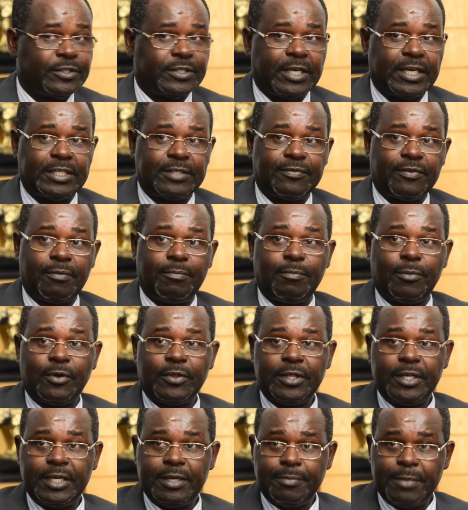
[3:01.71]
sides, from
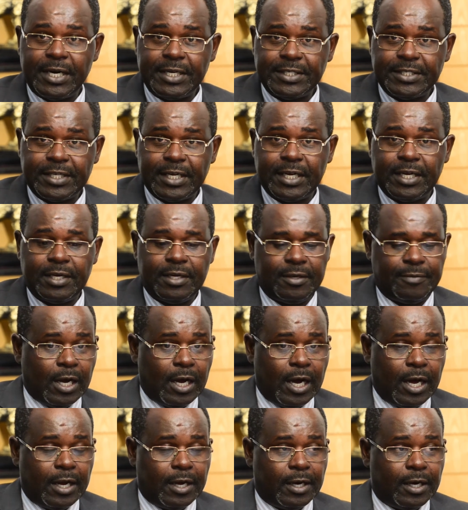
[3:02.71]
both the demand side
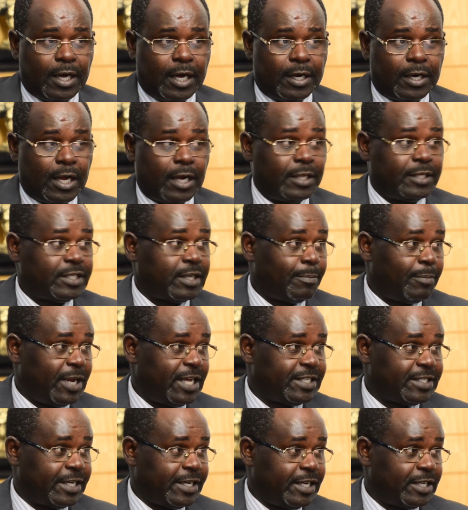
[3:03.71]
and the
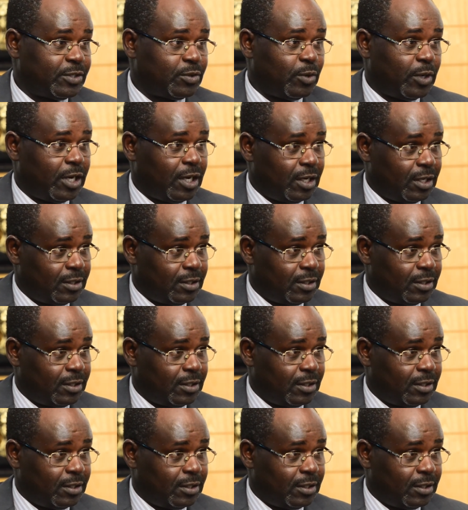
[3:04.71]
supply side as well.